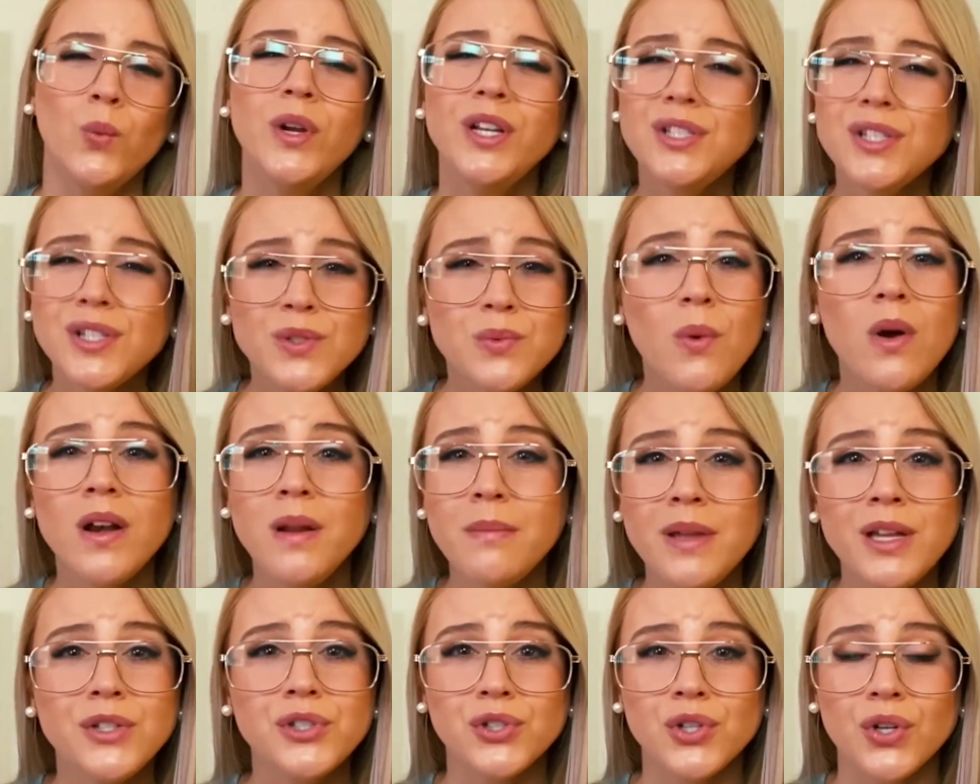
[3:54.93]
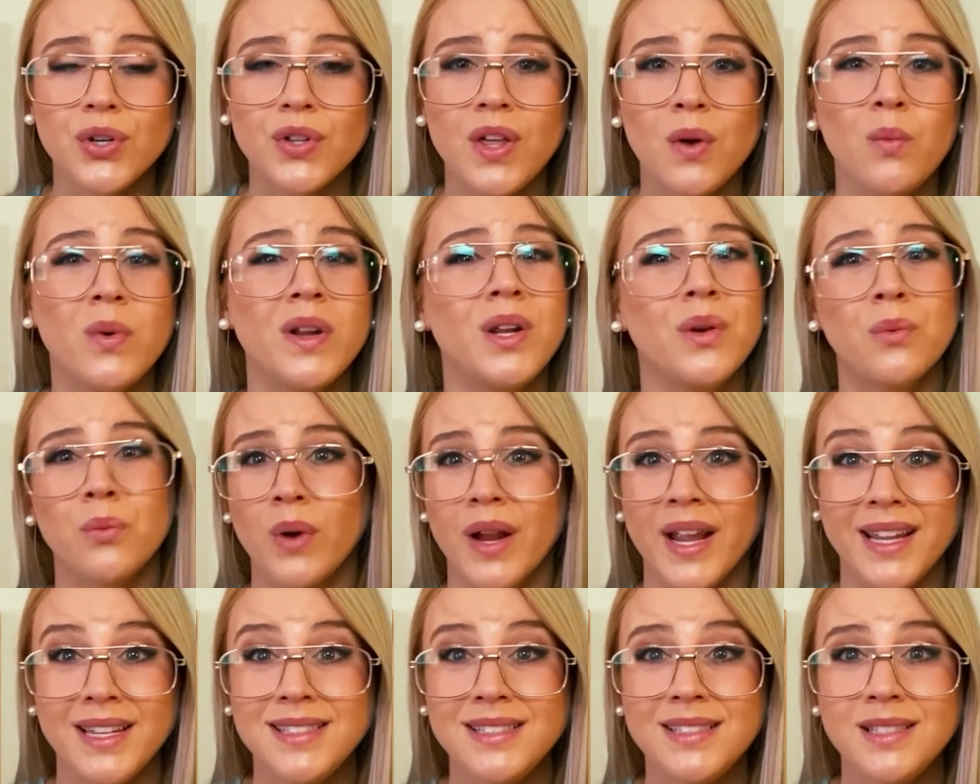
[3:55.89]
We just want to make sure that when it
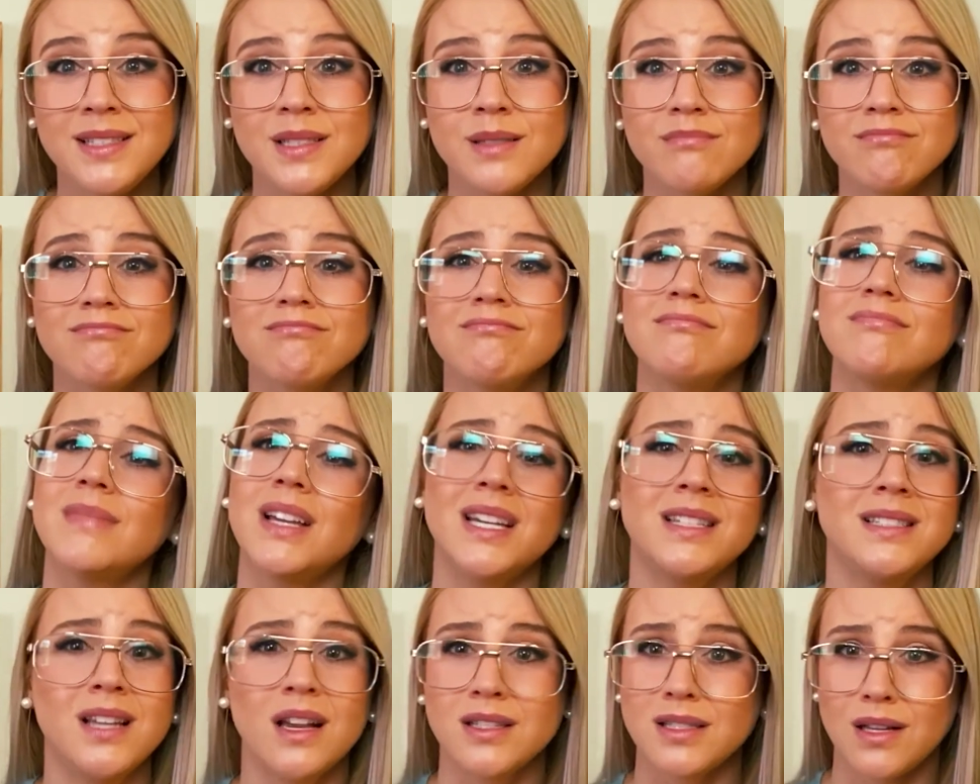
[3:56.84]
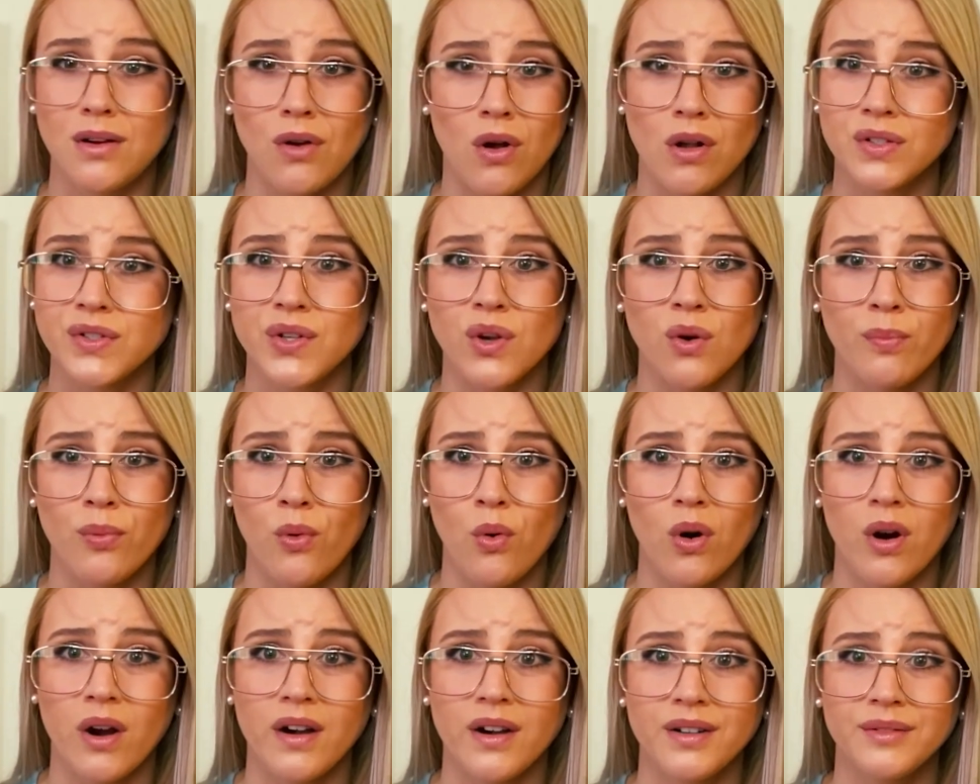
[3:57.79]
rains, it doesn't also pour.